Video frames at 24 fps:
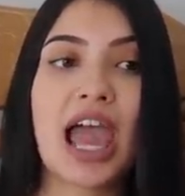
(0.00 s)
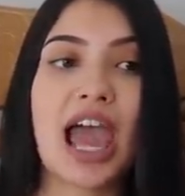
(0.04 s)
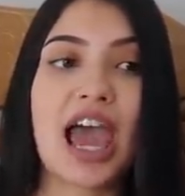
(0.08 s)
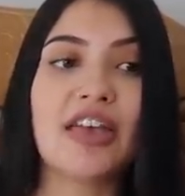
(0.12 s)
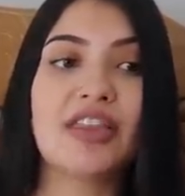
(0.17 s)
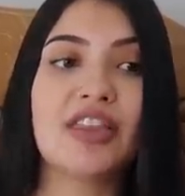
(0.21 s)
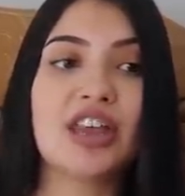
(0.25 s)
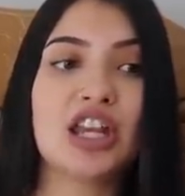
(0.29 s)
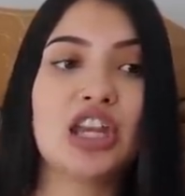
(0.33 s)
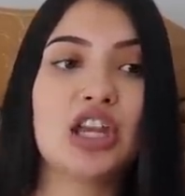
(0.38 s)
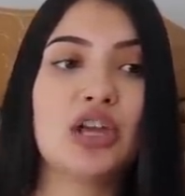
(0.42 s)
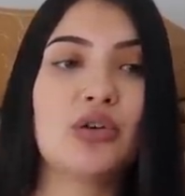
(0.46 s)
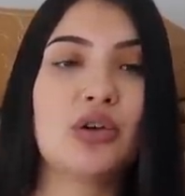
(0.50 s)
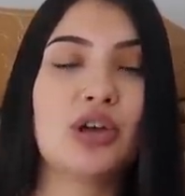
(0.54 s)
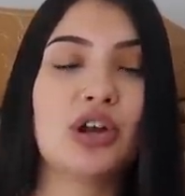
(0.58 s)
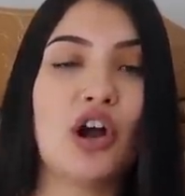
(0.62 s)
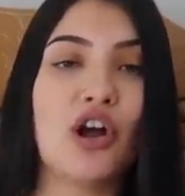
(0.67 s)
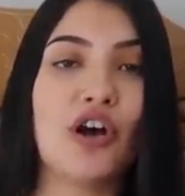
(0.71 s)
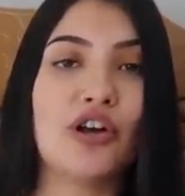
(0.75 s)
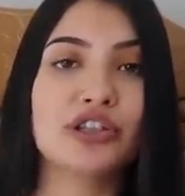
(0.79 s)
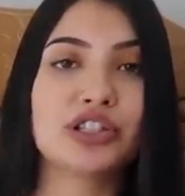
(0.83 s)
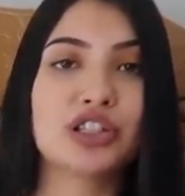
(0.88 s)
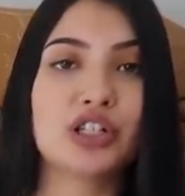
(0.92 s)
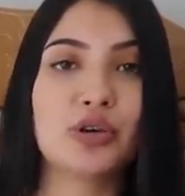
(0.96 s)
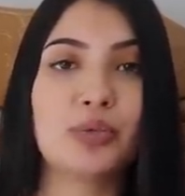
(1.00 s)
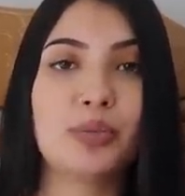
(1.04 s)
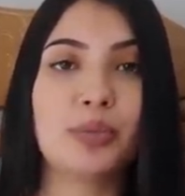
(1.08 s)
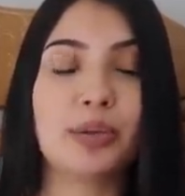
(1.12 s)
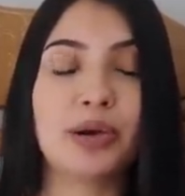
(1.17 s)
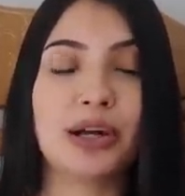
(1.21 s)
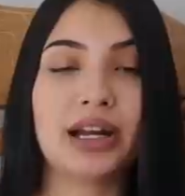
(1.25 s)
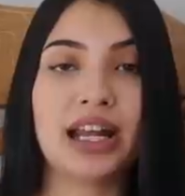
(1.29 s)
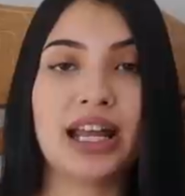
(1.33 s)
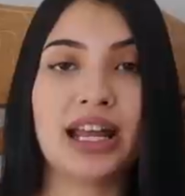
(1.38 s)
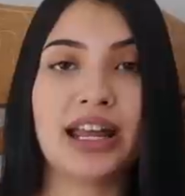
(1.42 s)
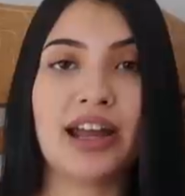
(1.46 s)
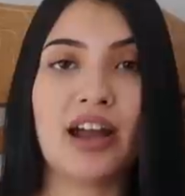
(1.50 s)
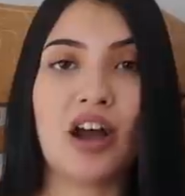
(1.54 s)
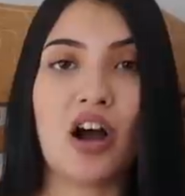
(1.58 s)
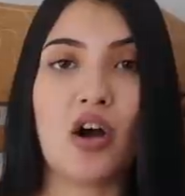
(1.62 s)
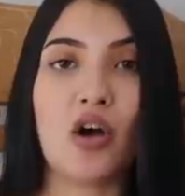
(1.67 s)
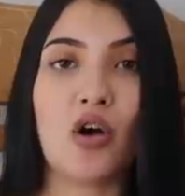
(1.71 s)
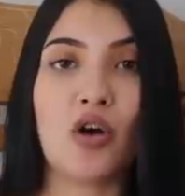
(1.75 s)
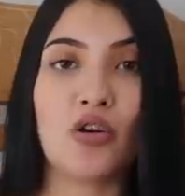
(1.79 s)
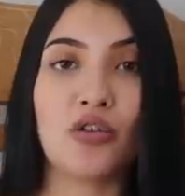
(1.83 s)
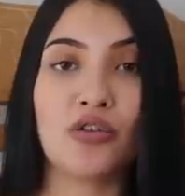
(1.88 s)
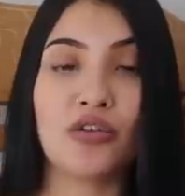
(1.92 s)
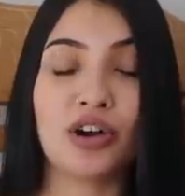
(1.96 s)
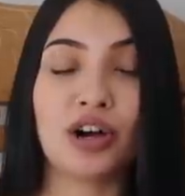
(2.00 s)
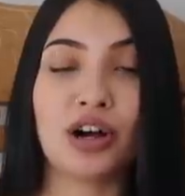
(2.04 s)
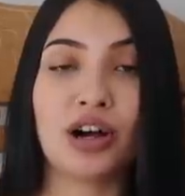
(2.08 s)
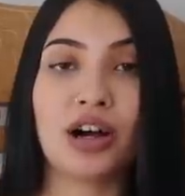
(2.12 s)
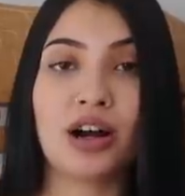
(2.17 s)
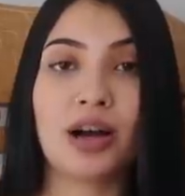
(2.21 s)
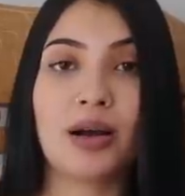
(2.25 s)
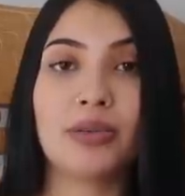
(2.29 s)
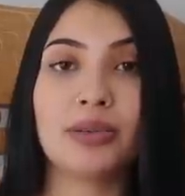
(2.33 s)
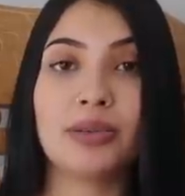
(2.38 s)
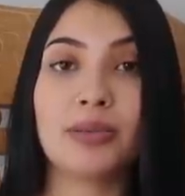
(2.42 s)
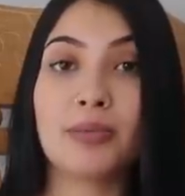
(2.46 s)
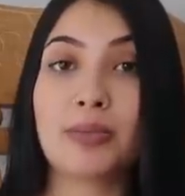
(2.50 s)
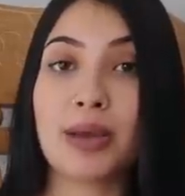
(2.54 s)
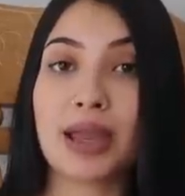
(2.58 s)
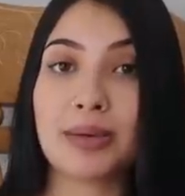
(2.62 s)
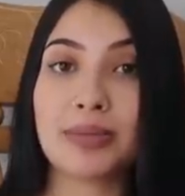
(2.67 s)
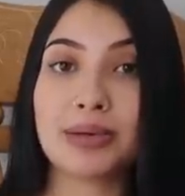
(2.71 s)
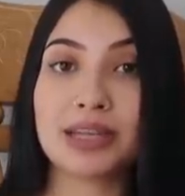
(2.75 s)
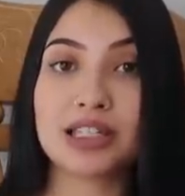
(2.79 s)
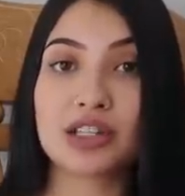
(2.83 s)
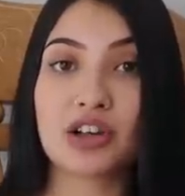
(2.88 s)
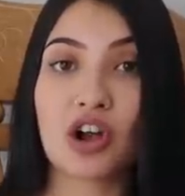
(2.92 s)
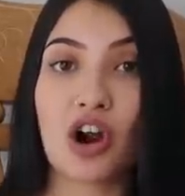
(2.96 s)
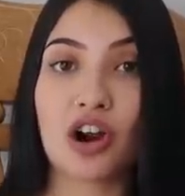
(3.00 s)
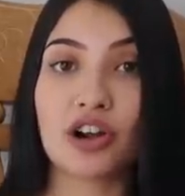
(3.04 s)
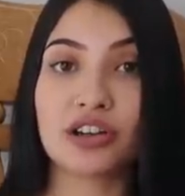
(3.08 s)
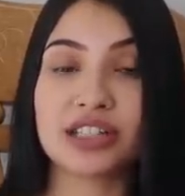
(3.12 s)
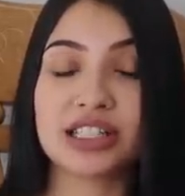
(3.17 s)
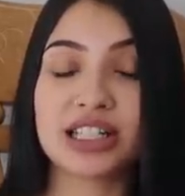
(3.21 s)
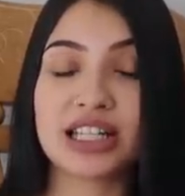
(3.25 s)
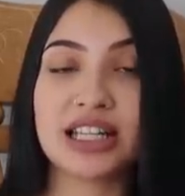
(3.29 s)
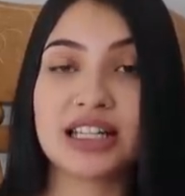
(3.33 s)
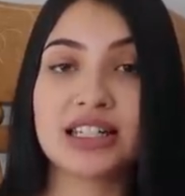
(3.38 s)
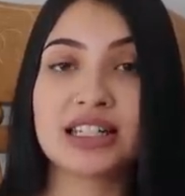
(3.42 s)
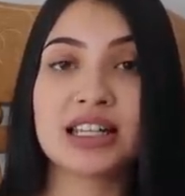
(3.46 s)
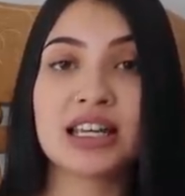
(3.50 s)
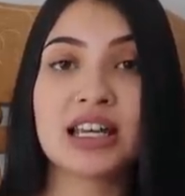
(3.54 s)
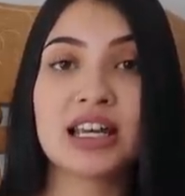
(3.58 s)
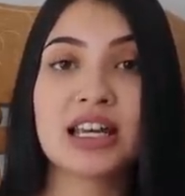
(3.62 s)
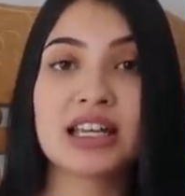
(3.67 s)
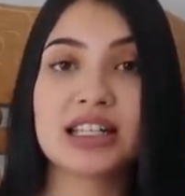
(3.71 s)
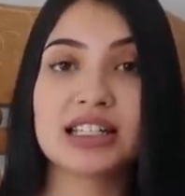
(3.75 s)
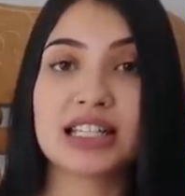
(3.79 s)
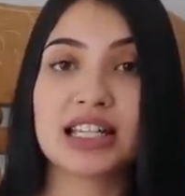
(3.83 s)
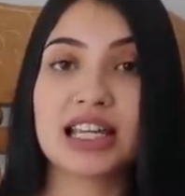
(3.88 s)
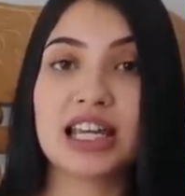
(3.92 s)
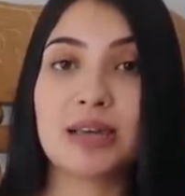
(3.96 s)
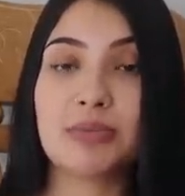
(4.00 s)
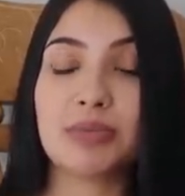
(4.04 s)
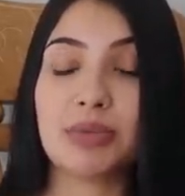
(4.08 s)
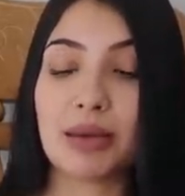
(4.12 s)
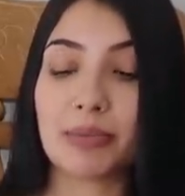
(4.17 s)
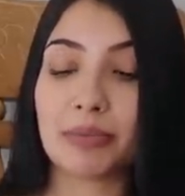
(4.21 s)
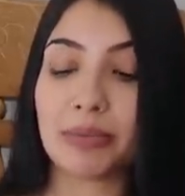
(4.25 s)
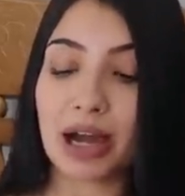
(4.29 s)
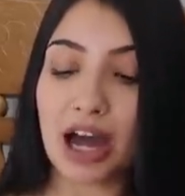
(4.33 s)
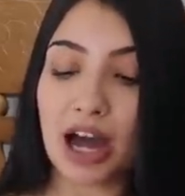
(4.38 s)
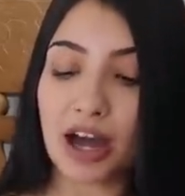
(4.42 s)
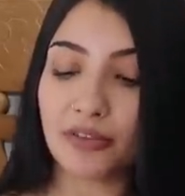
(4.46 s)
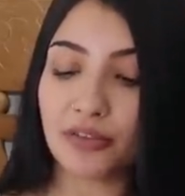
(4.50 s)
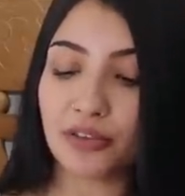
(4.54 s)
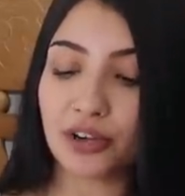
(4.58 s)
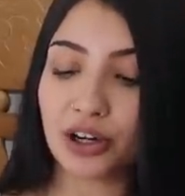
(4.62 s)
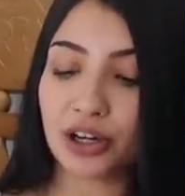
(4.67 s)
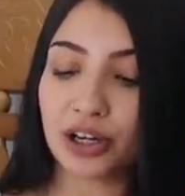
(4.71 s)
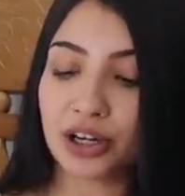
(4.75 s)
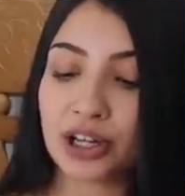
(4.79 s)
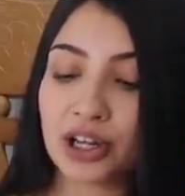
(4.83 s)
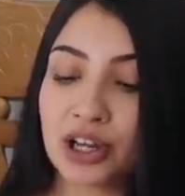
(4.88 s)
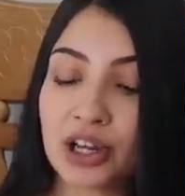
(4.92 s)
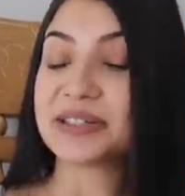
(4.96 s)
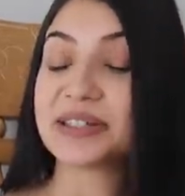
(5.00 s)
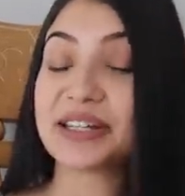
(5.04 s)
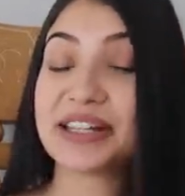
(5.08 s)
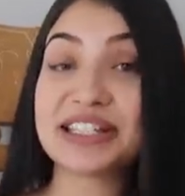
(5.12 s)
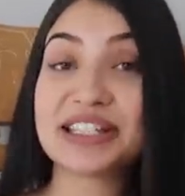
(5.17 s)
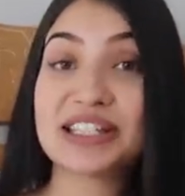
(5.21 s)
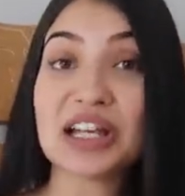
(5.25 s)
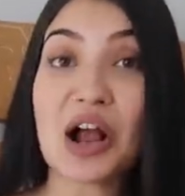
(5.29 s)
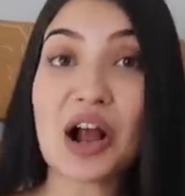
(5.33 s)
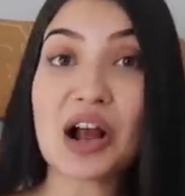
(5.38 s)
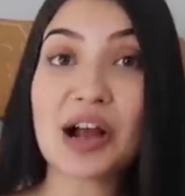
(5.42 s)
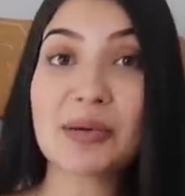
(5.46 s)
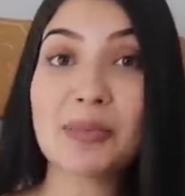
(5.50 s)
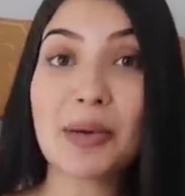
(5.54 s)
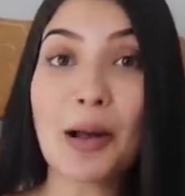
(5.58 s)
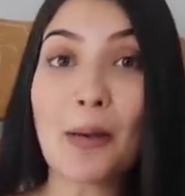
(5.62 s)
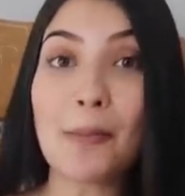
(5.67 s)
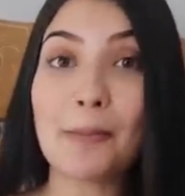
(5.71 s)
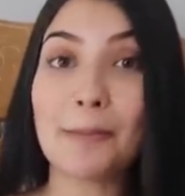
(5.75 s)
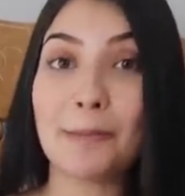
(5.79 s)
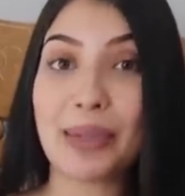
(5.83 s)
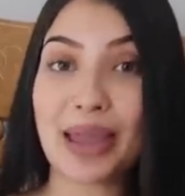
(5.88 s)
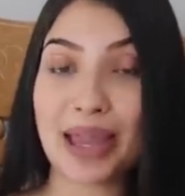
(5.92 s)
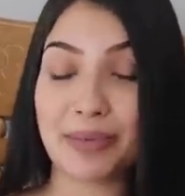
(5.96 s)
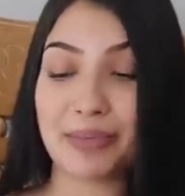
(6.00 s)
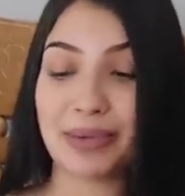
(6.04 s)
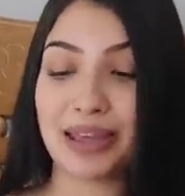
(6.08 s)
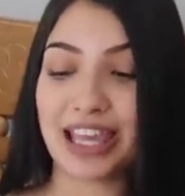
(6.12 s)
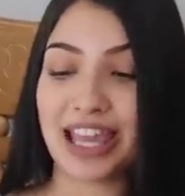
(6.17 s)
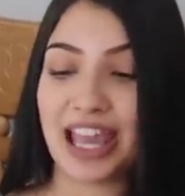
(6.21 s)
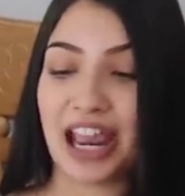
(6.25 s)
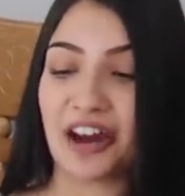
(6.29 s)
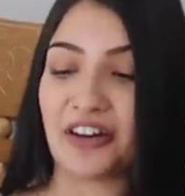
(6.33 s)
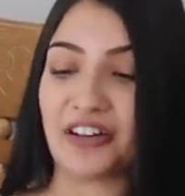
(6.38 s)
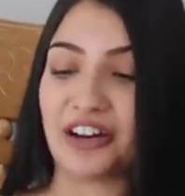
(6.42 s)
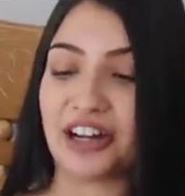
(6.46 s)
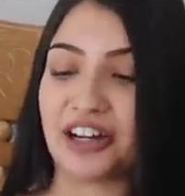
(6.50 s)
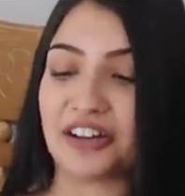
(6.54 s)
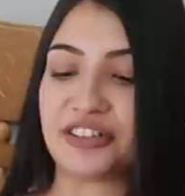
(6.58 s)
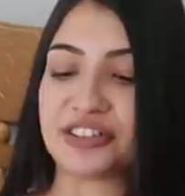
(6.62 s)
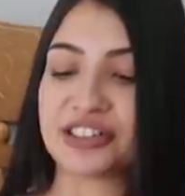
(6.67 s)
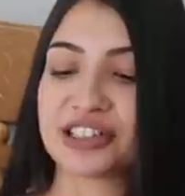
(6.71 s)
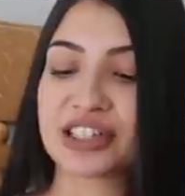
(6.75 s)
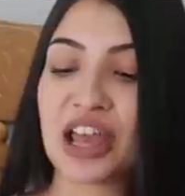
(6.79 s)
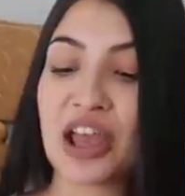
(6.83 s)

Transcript: And then you can also put it over the baby's car seat to keep them covered. So let's talk about baby carriers.